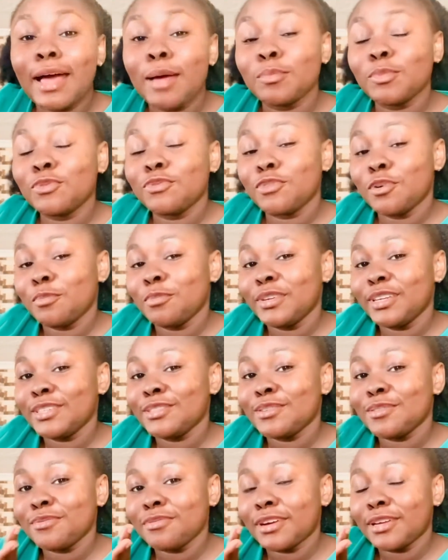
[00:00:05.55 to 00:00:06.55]
I'm the
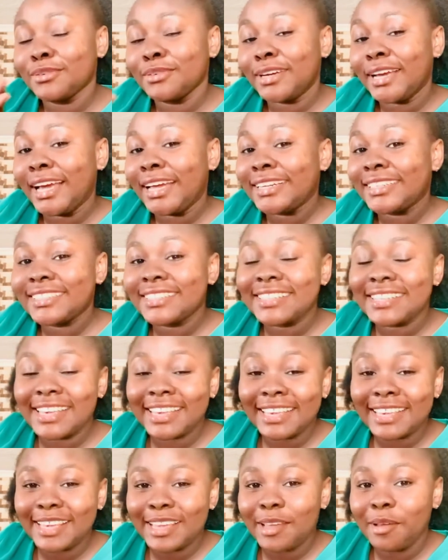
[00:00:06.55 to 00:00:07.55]
formulator of an organic
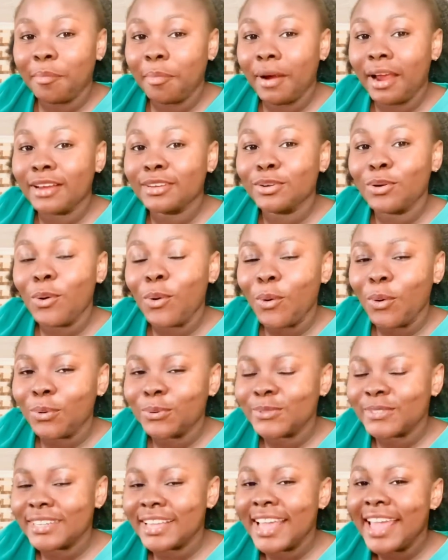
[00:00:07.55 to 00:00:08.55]
skincare brand
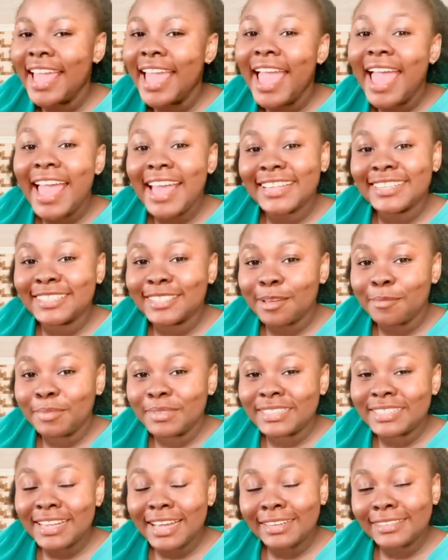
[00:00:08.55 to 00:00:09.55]
called Esther
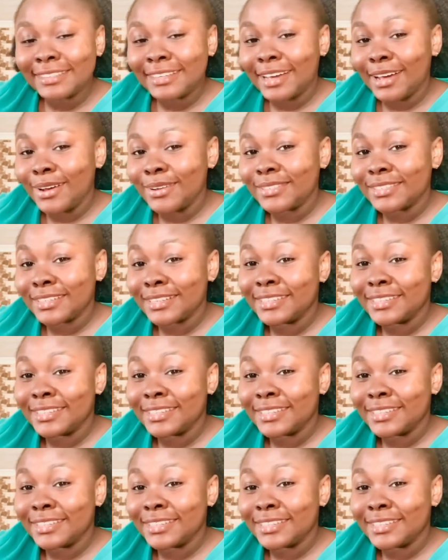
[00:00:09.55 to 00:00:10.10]
Botanicals.